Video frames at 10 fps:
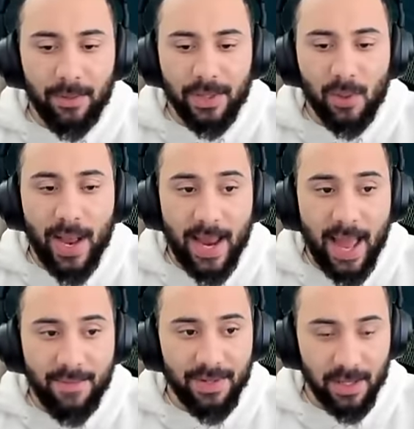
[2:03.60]
reason why I
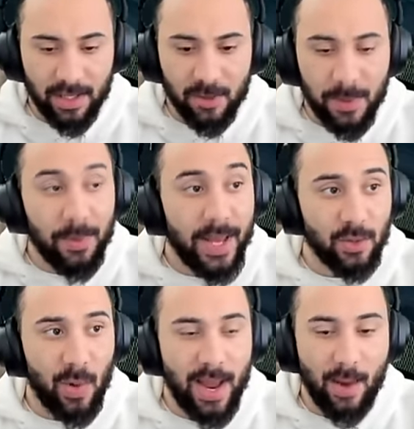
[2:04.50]
haven't done it, because people
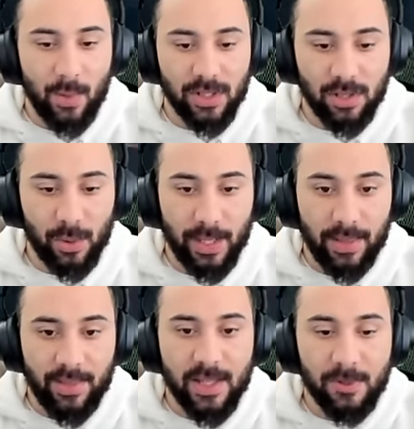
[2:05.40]
ask why I wasn't doing
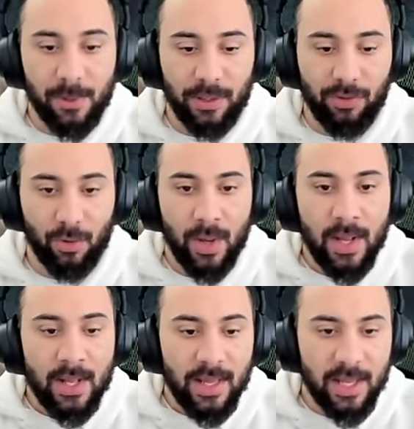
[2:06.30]
it in this playthrough,
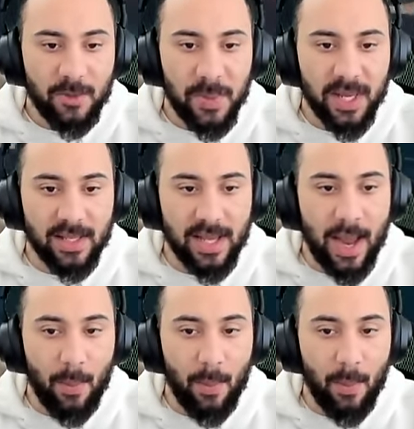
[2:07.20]
is because I